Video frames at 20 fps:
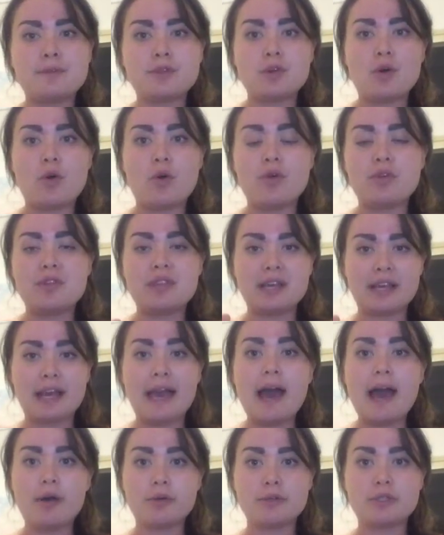so the
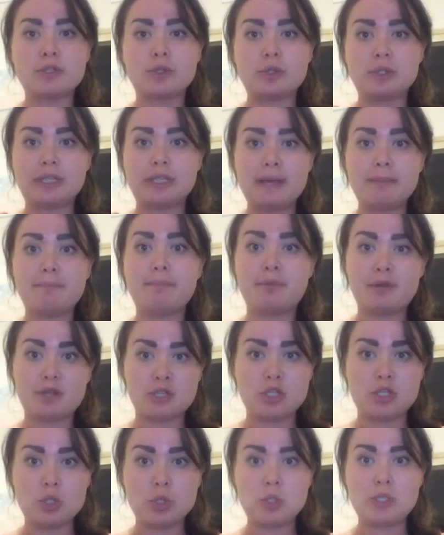cows could keep
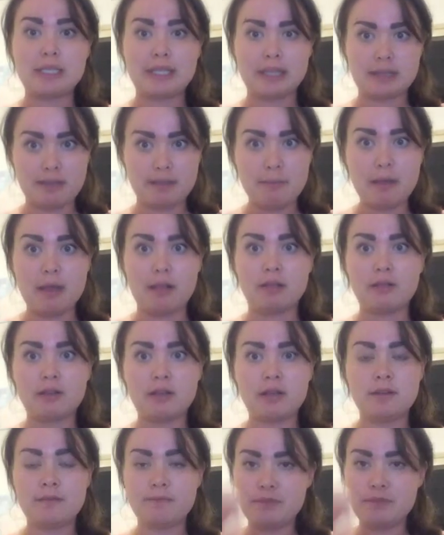producing the
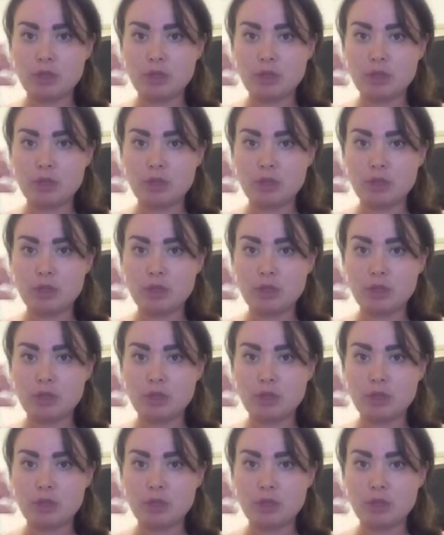milk